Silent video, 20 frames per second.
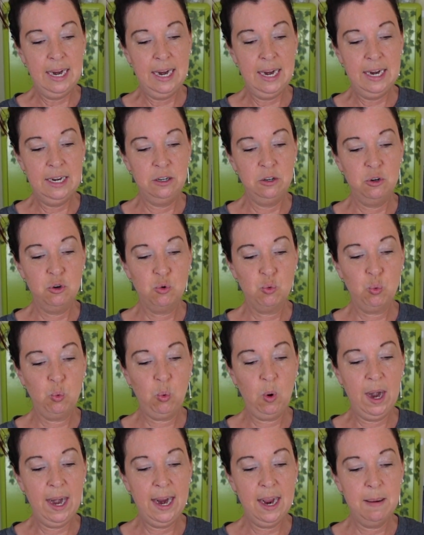and
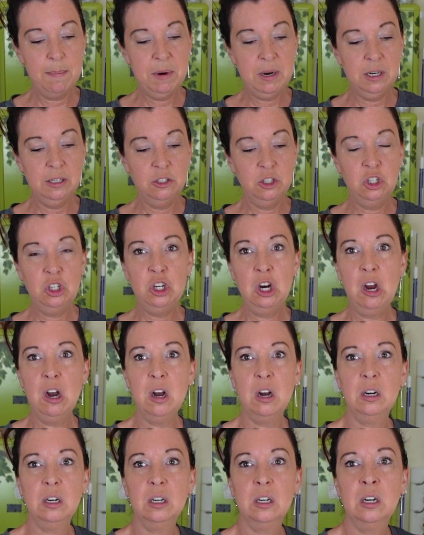grab a
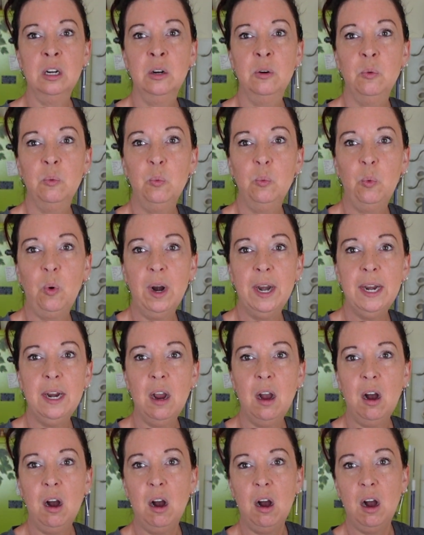chunk
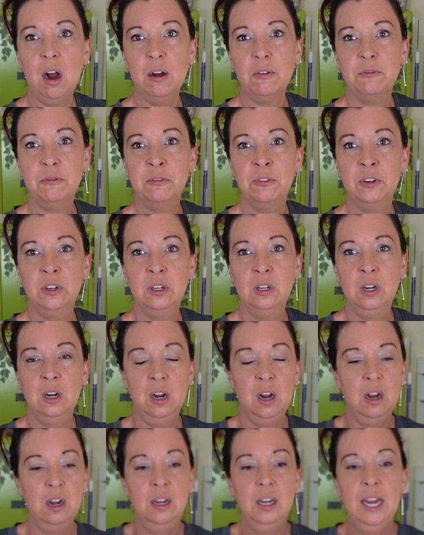right off
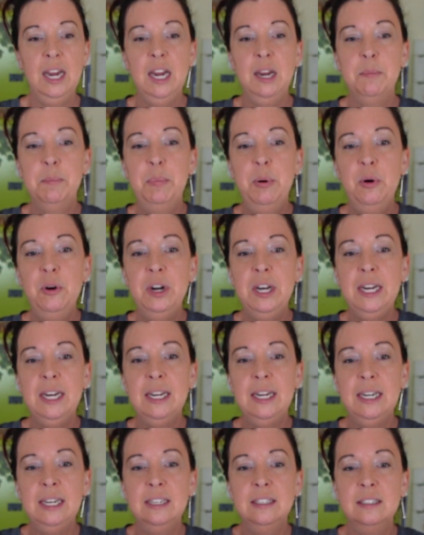and put
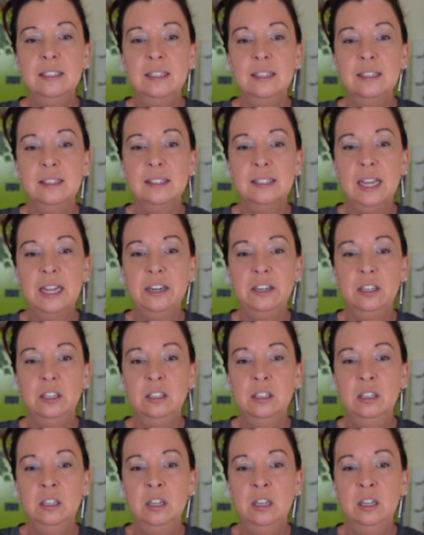it into the center.